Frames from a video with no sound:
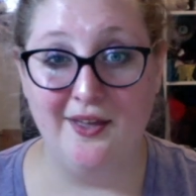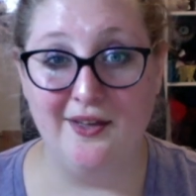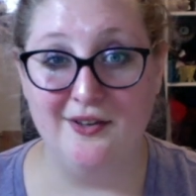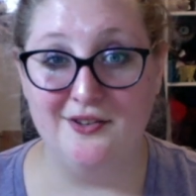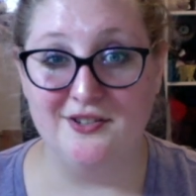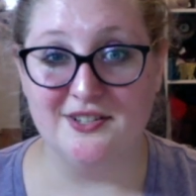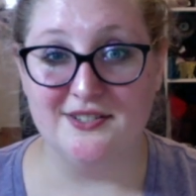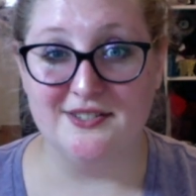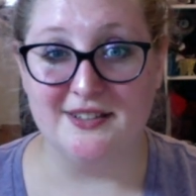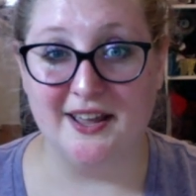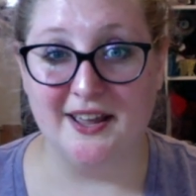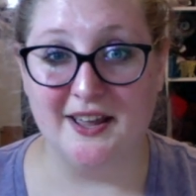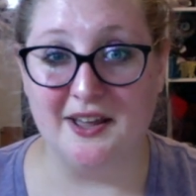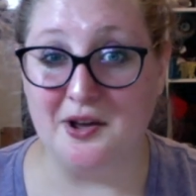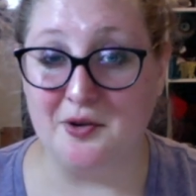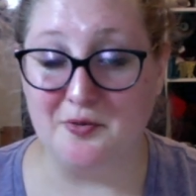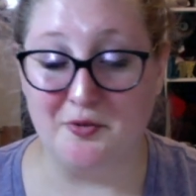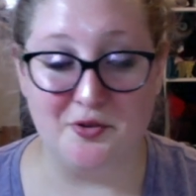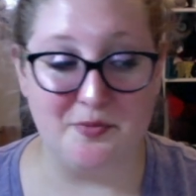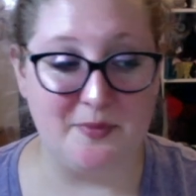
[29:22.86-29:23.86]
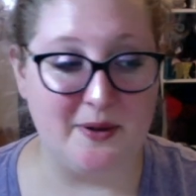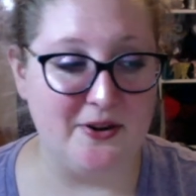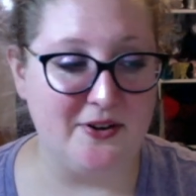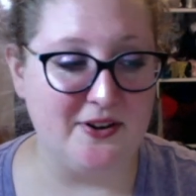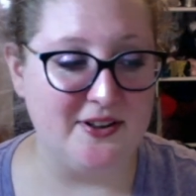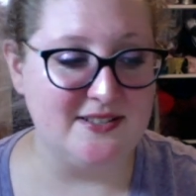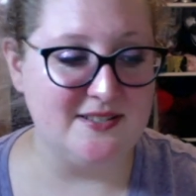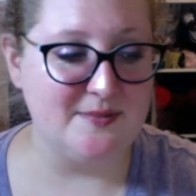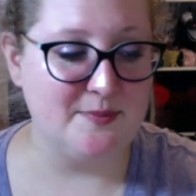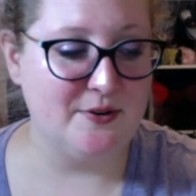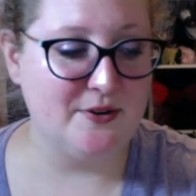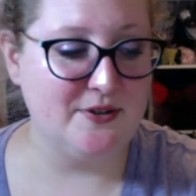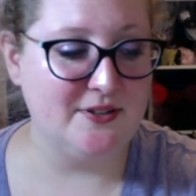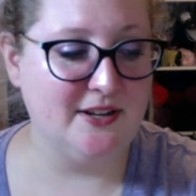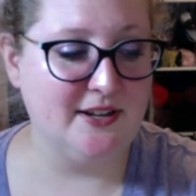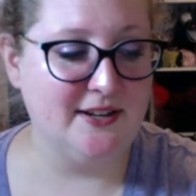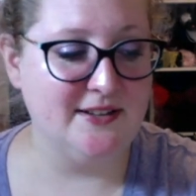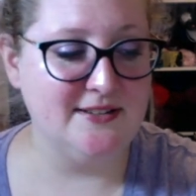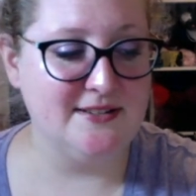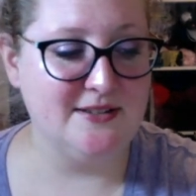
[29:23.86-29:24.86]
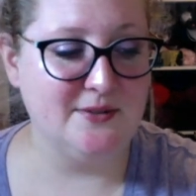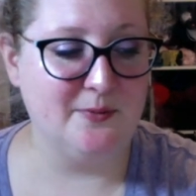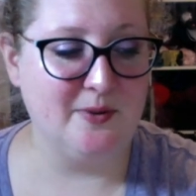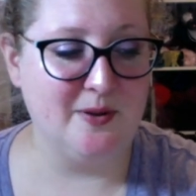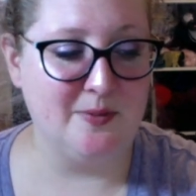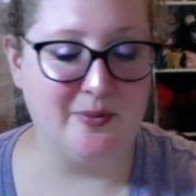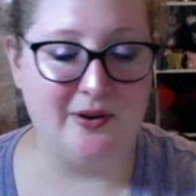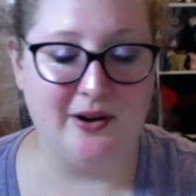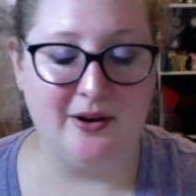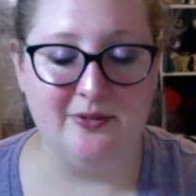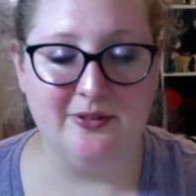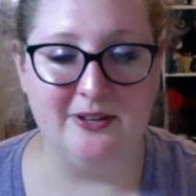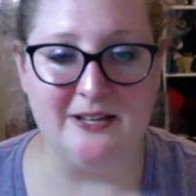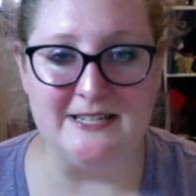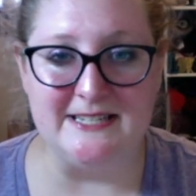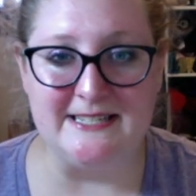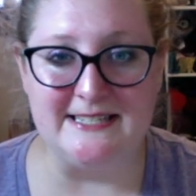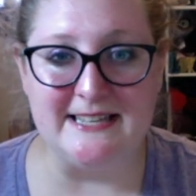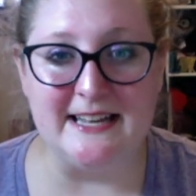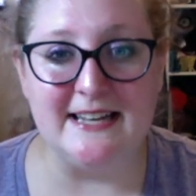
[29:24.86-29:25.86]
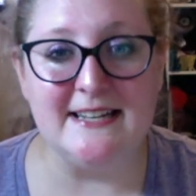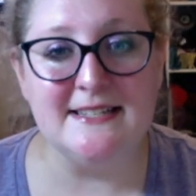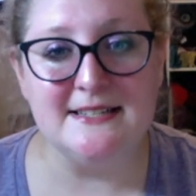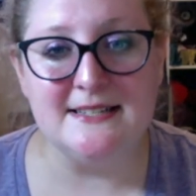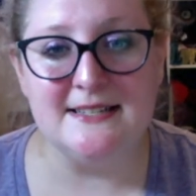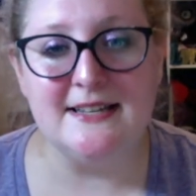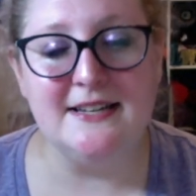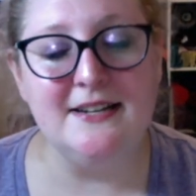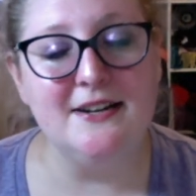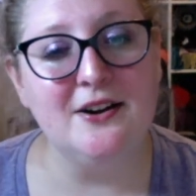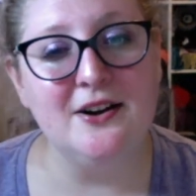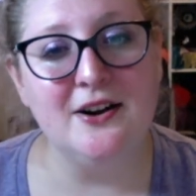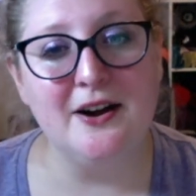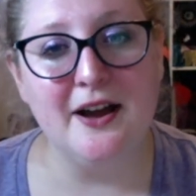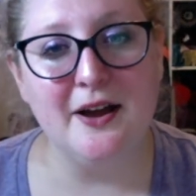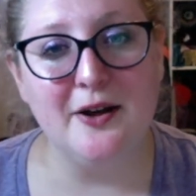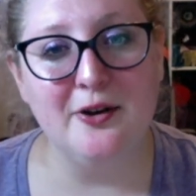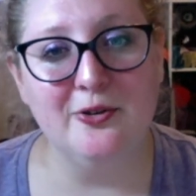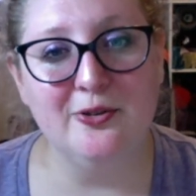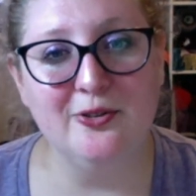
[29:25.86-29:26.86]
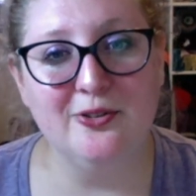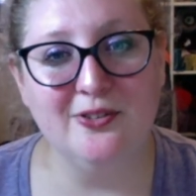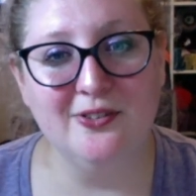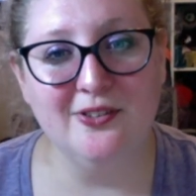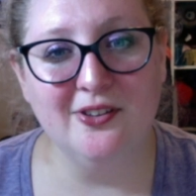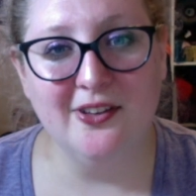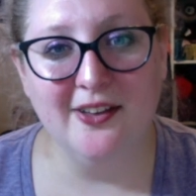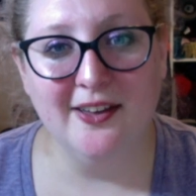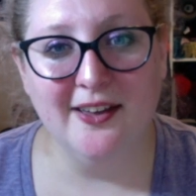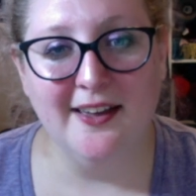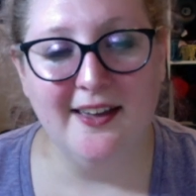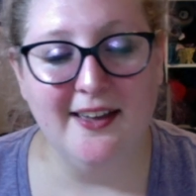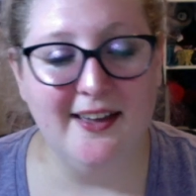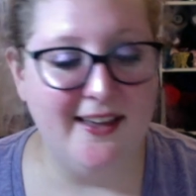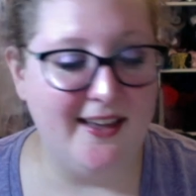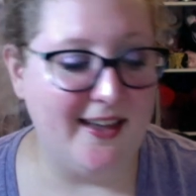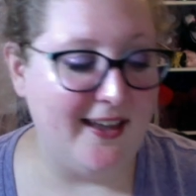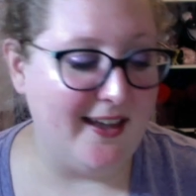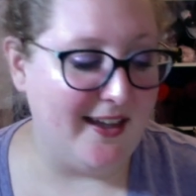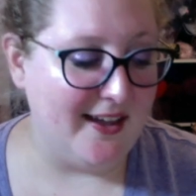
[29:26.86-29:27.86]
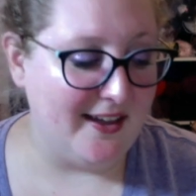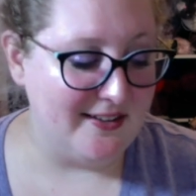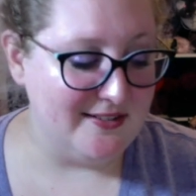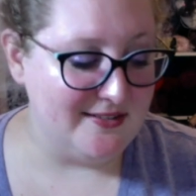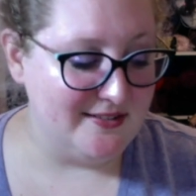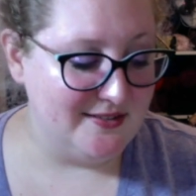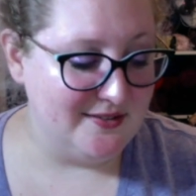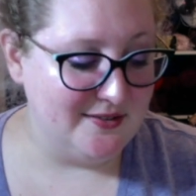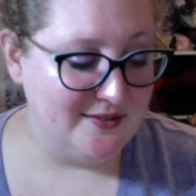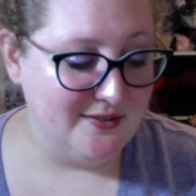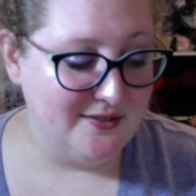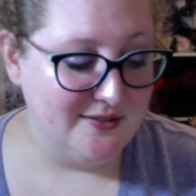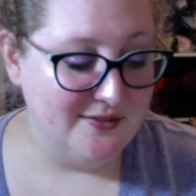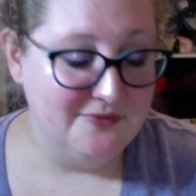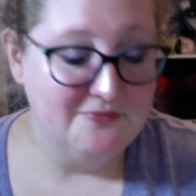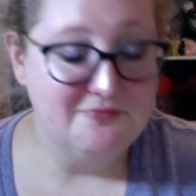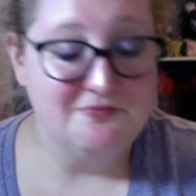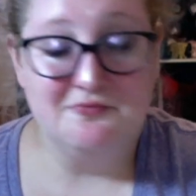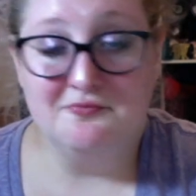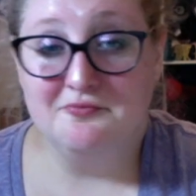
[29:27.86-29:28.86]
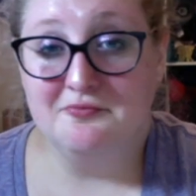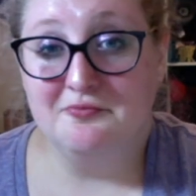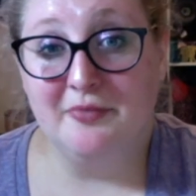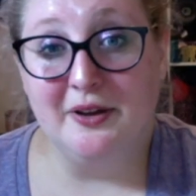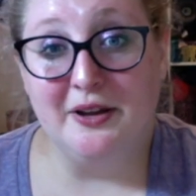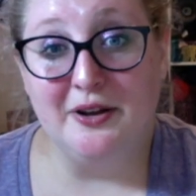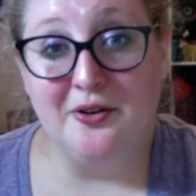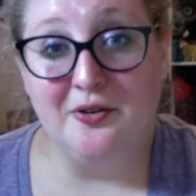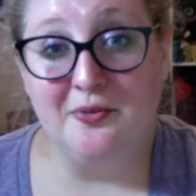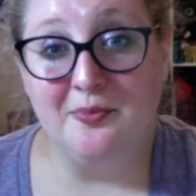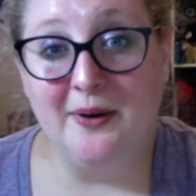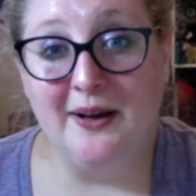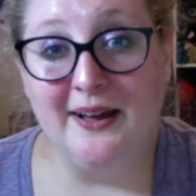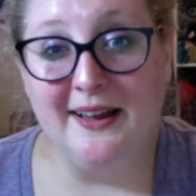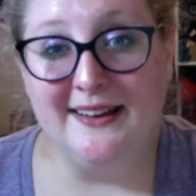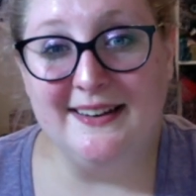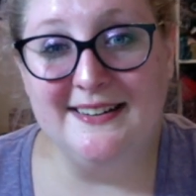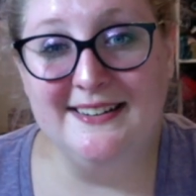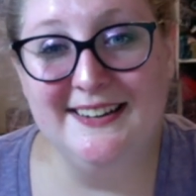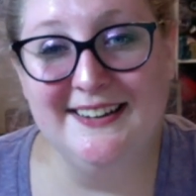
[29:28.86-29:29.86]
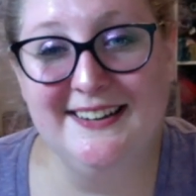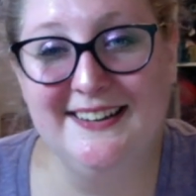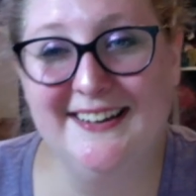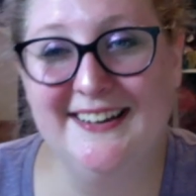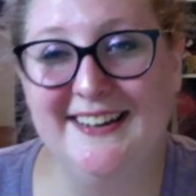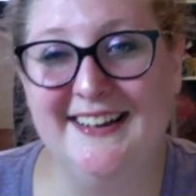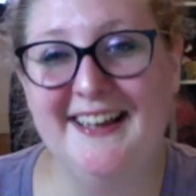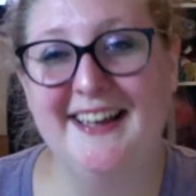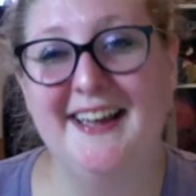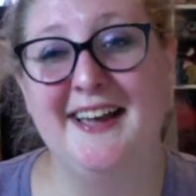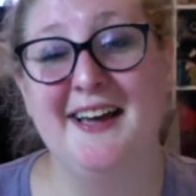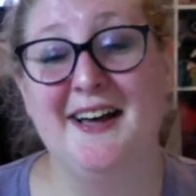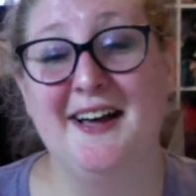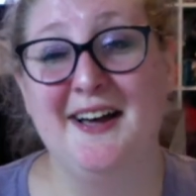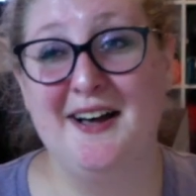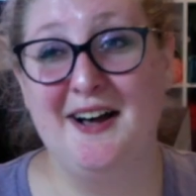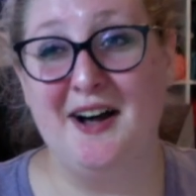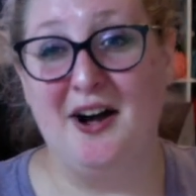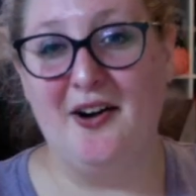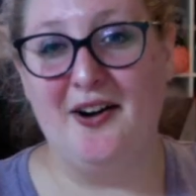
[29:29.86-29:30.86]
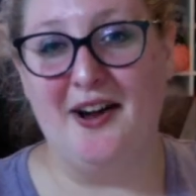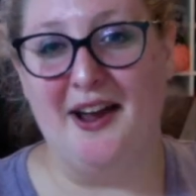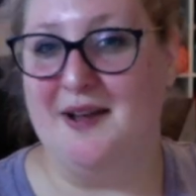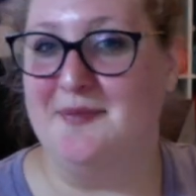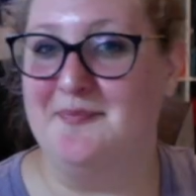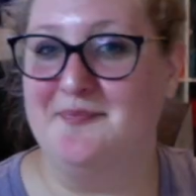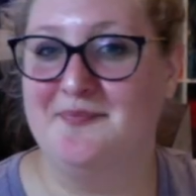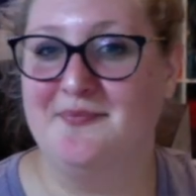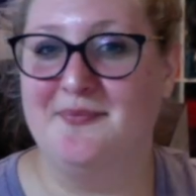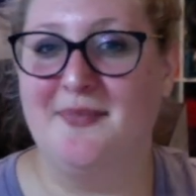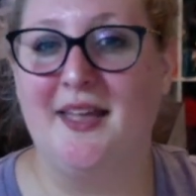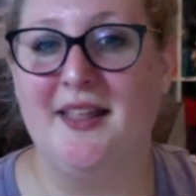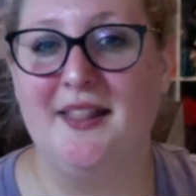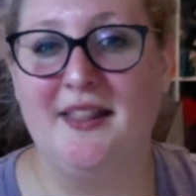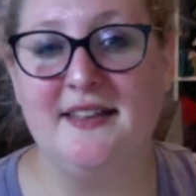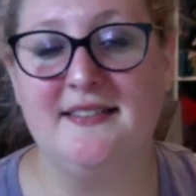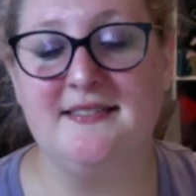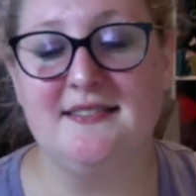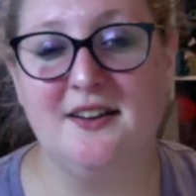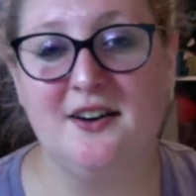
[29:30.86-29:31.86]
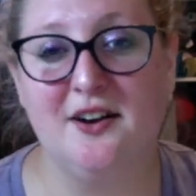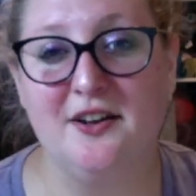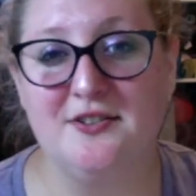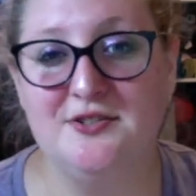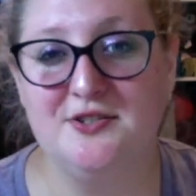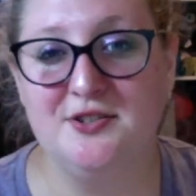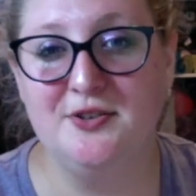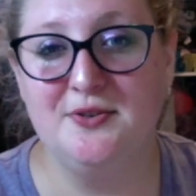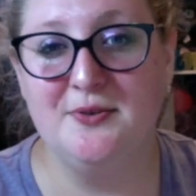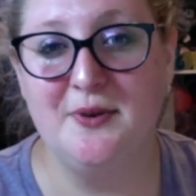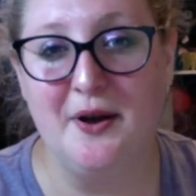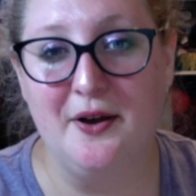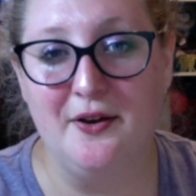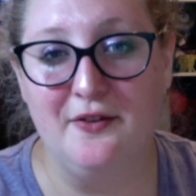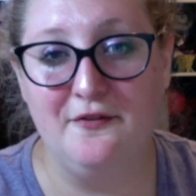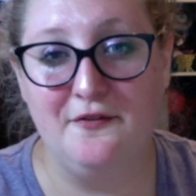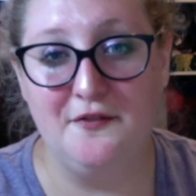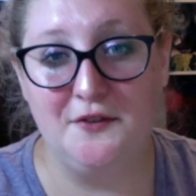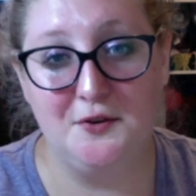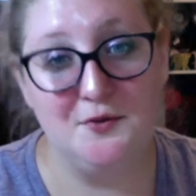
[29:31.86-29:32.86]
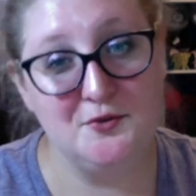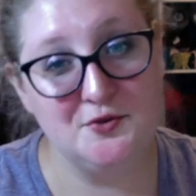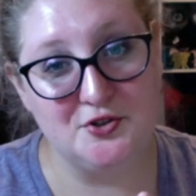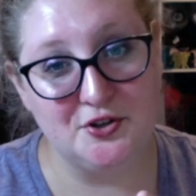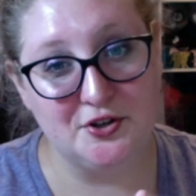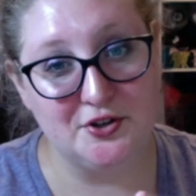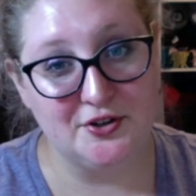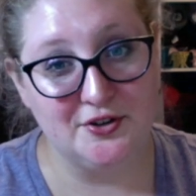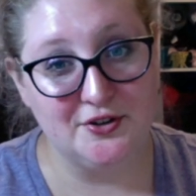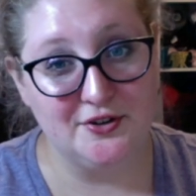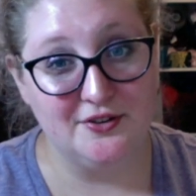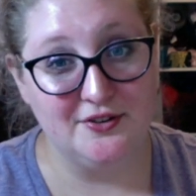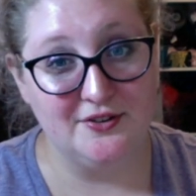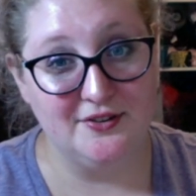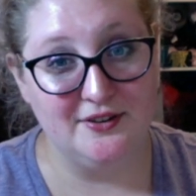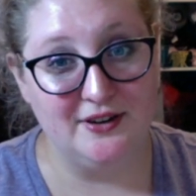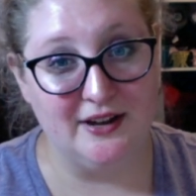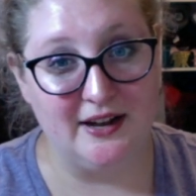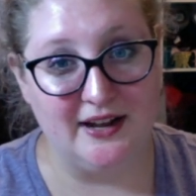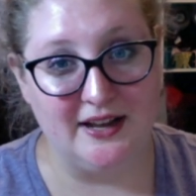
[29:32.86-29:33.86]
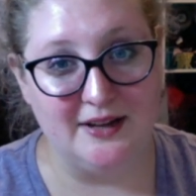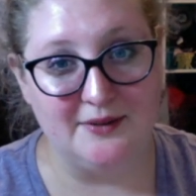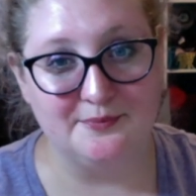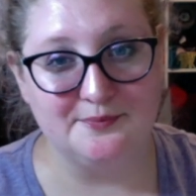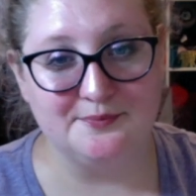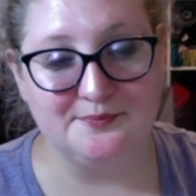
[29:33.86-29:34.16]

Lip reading: Just like Ruth Bader Ginsburg does. We proudly dissent in our house, and we don't mind. All right, let's get on to future knitting.